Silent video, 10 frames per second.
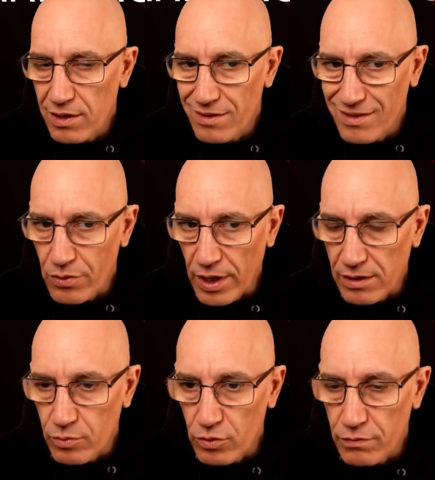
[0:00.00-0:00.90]
the
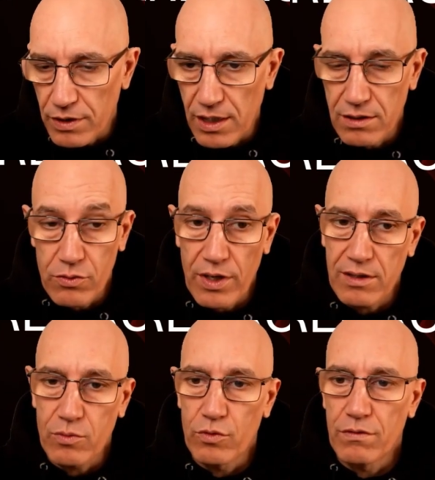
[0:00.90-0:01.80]
right move? And the
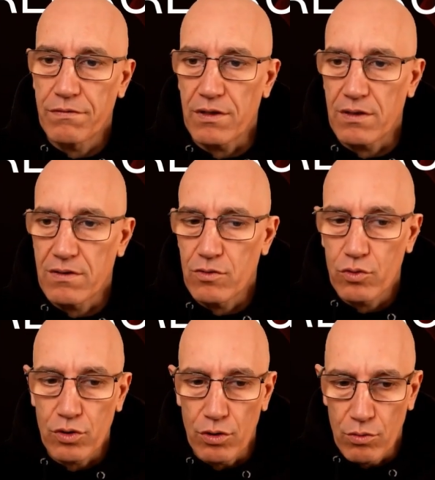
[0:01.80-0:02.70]
right move is
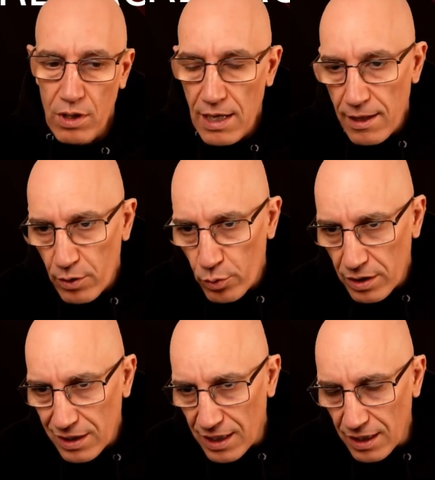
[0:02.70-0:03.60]
to go
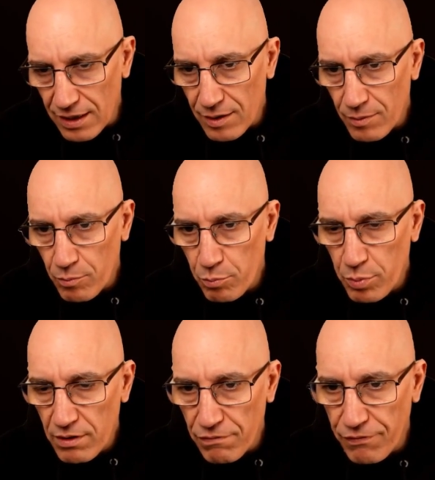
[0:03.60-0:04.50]
with king
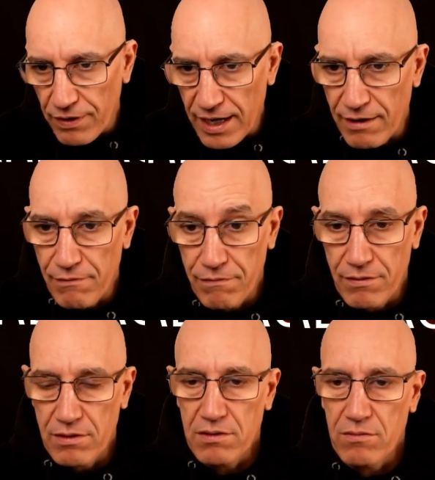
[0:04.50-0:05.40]
b5.
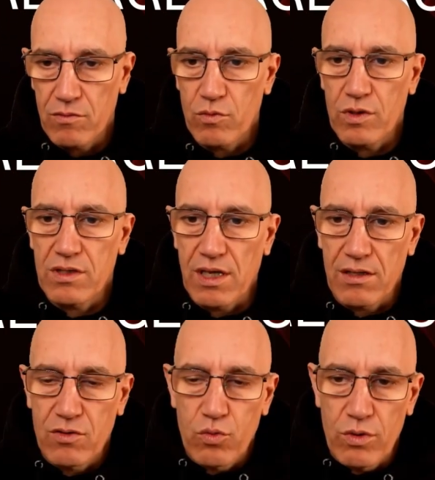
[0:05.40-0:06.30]
And we
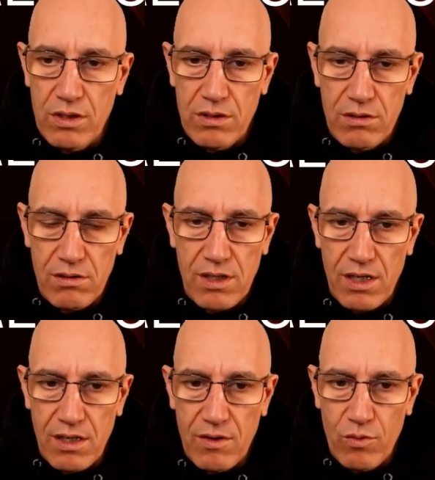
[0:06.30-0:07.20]
start to wonder,
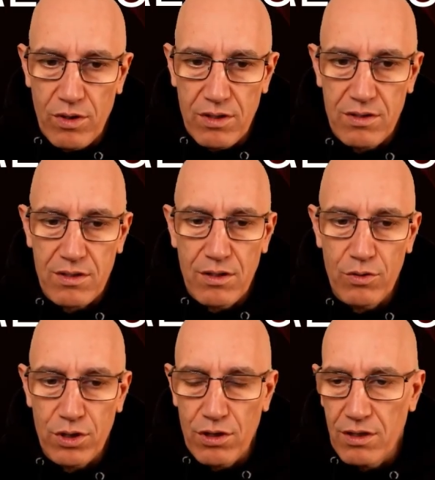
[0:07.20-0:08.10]
okay, what's
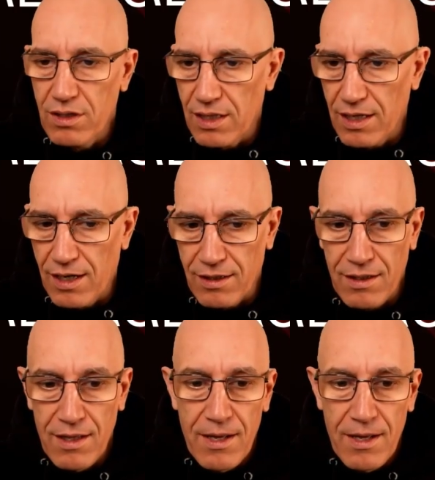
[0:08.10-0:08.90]
going on again?